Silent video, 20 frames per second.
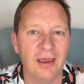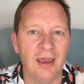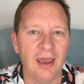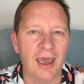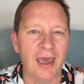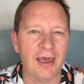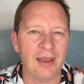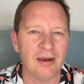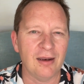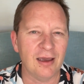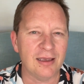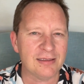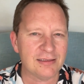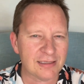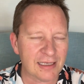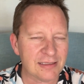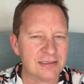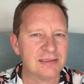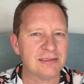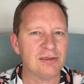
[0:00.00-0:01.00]
And
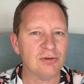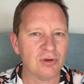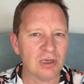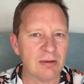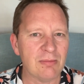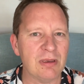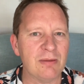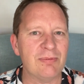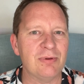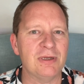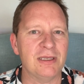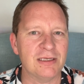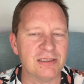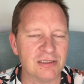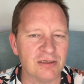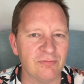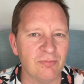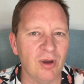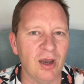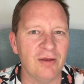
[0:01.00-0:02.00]
that's still going to be a prediction
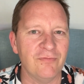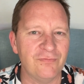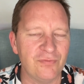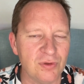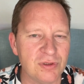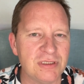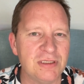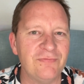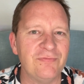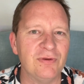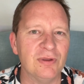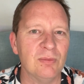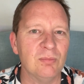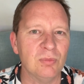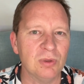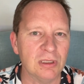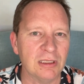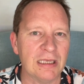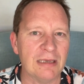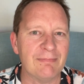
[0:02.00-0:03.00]
of mine. Fujifilm
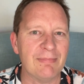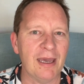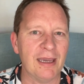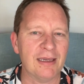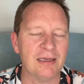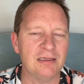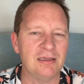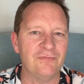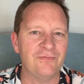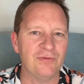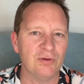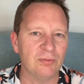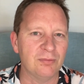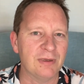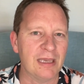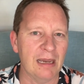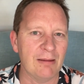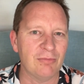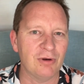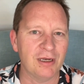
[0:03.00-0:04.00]
will get back in the film
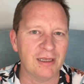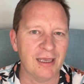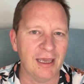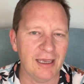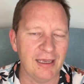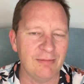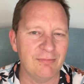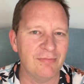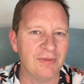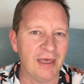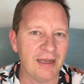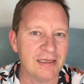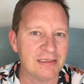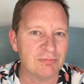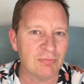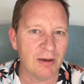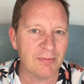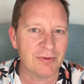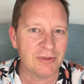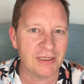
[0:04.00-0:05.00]
camera game. That is
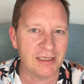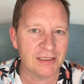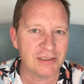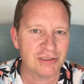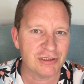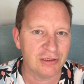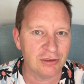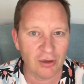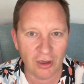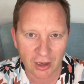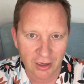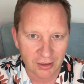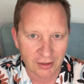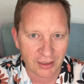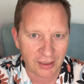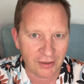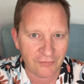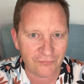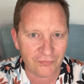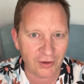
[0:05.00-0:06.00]
my prediction. You heard it
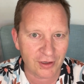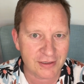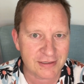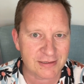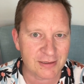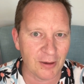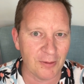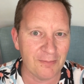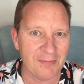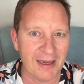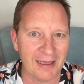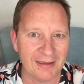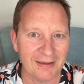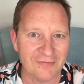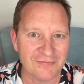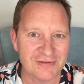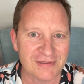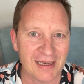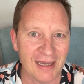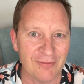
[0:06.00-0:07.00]
here first on Matt
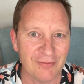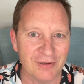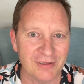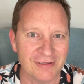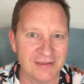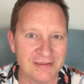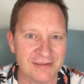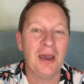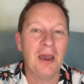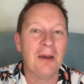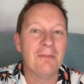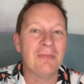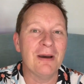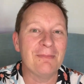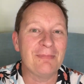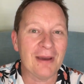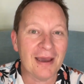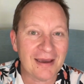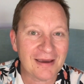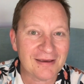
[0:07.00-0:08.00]
Loves Cameras. My
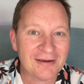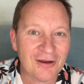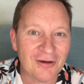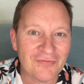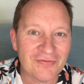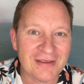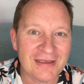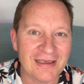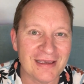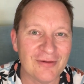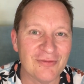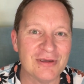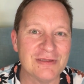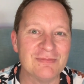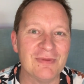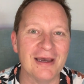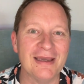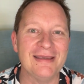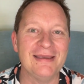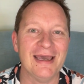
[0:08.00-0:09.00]
bargain of the year was
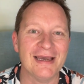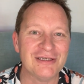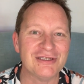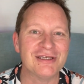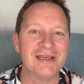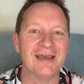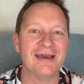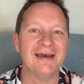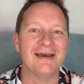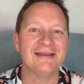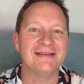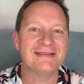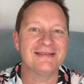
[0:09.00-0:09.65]
my Yashica